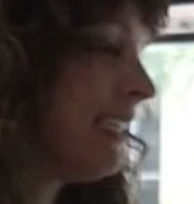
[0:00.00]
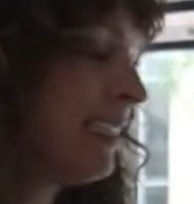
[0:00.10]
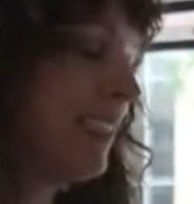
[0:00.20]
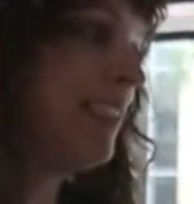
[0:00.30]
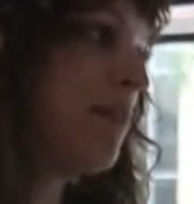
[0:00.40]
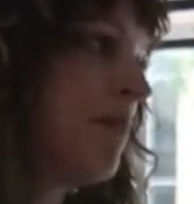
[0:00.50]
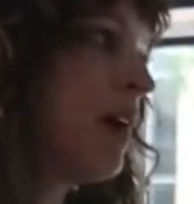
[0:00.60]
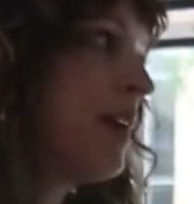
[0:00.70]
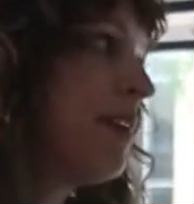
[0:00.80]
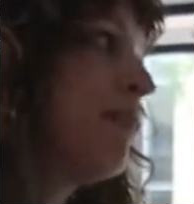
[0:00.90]
it's the same
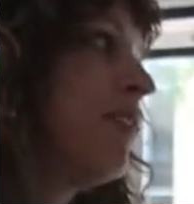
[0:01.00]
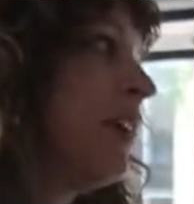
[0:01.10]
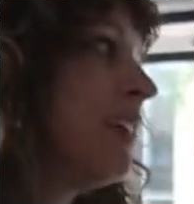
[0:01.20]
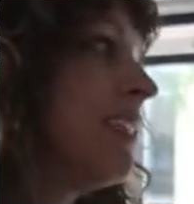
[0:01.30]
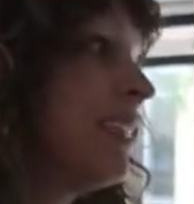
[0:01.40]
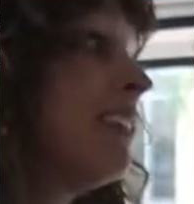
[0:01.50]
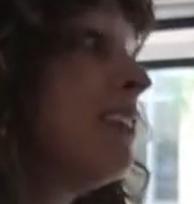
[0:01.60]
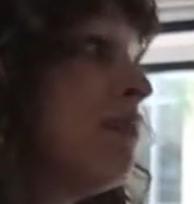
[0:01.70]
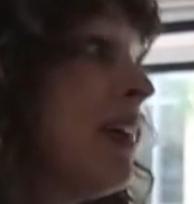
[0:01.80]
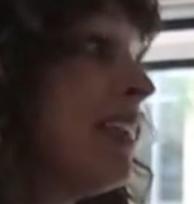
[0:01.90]
kind of
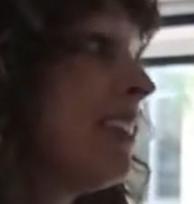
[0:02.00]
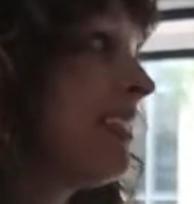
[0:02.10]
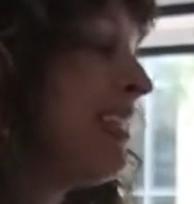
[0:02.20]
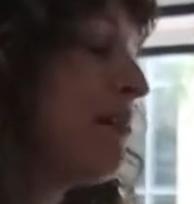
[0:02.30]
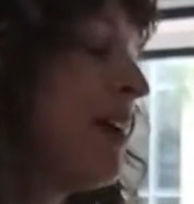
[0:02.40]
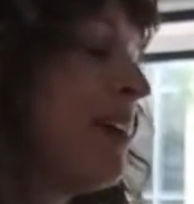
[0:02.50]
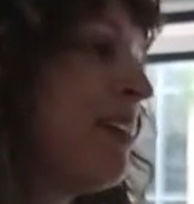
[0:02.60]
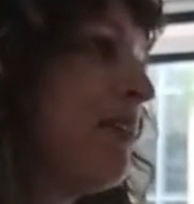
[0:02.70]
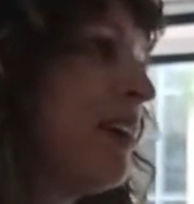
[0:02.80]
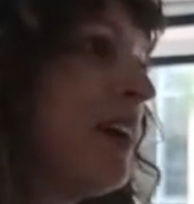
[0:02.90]
sentiment, the same kind
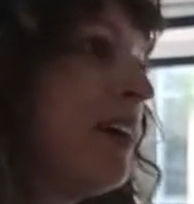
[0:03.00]
of